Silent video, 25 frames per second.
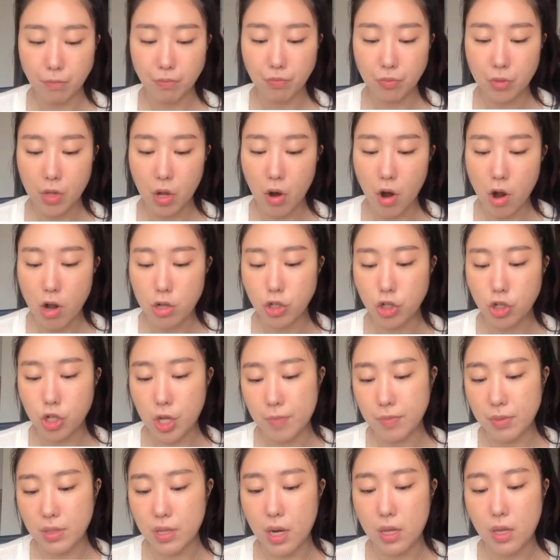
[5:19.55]
there are
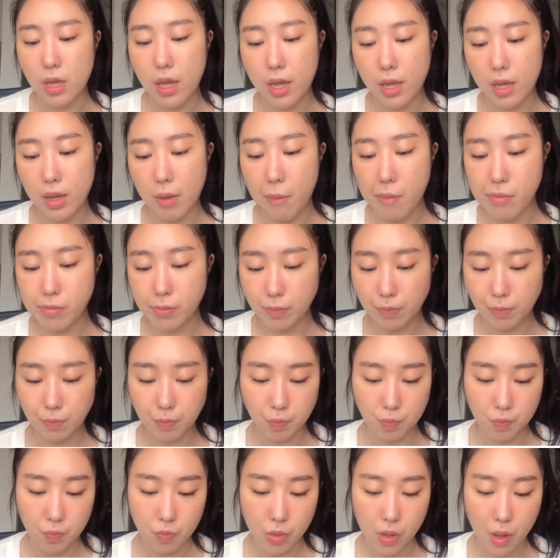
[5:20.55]
chips that I
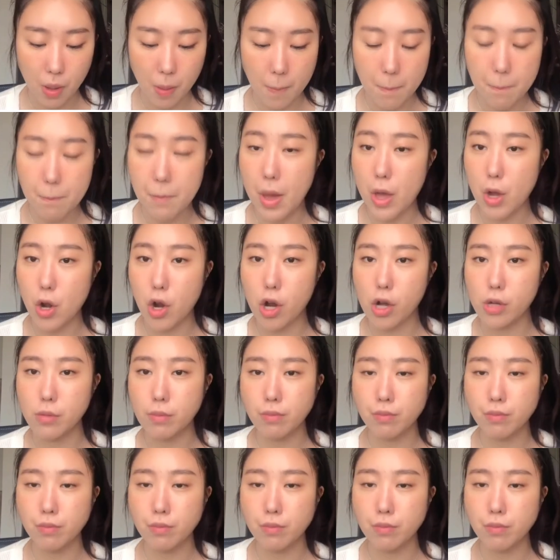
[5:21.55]
like better.